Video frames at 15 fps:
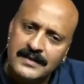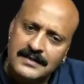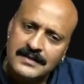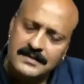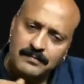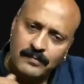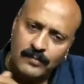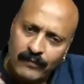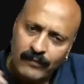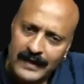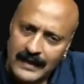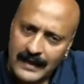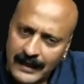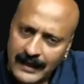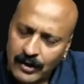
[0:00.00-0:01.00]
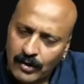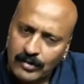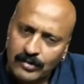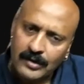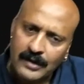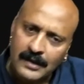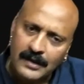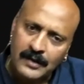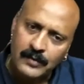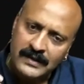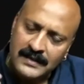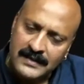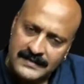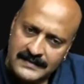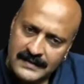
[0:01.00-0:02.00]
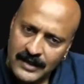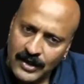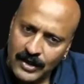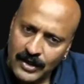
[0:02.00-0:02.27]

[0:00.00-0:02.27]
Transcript: Just moving ahead on with this,